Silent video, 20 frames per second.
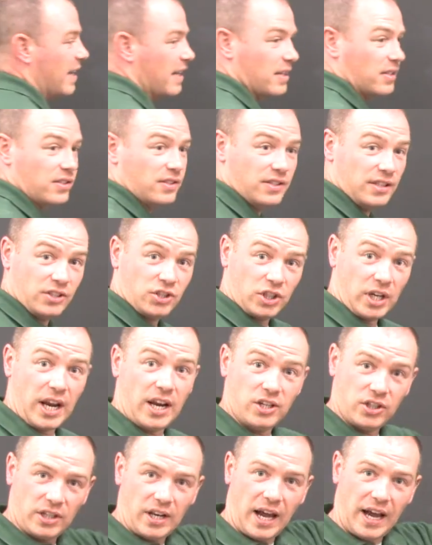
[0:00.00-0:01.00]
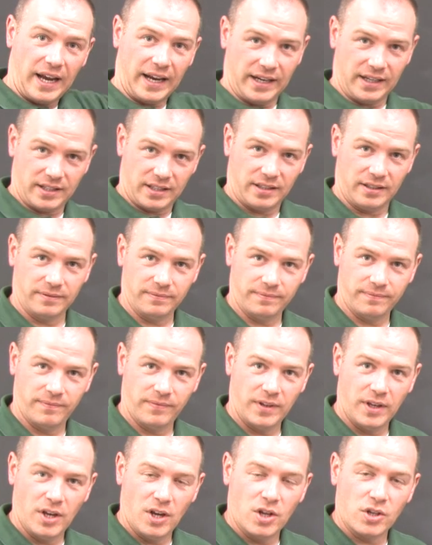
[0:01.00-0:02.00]
is the change in height.
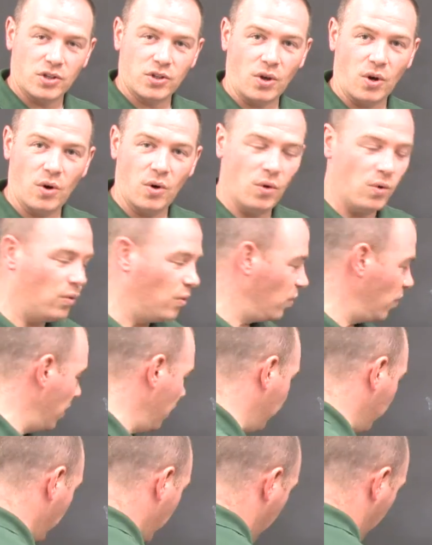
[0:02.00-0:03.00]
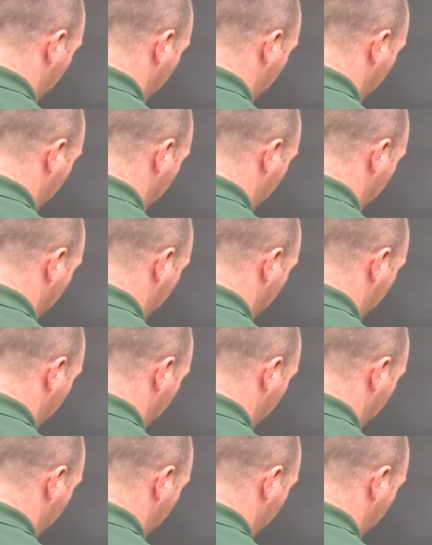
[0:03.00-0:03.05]
So if we